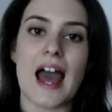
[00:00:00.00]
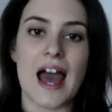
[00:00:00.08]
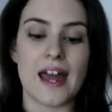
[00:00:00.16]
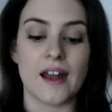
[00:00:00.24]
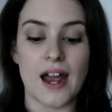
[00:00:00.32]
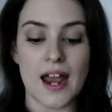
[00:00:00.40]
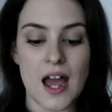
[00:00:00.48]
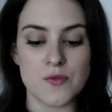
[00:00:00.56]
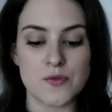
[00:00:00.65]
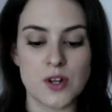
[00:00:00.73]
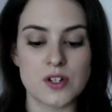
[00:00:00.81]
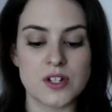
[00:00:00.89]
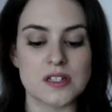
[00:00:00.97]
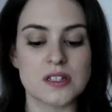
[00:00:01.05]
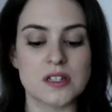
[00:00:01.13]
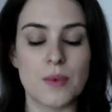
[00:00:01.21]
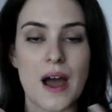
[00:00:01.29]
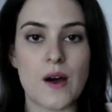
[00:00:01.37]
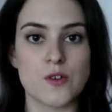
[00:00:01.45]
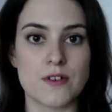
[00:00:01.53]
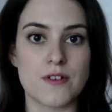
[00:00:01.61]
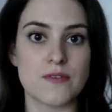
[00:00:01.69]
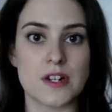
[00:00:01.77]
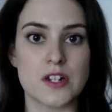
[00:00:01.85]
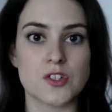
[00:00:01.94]
and I have noticed the powdery
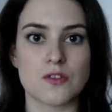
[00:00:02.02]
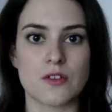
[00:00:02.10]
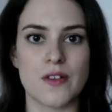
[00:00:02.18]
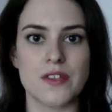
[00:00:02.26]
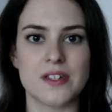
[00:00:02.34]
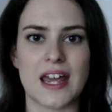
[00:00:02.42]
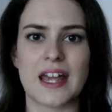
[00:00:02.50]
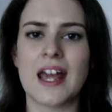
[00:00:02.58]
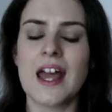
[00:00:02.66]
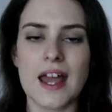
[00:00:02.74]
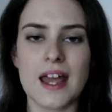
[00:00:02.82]
finish throughout the day.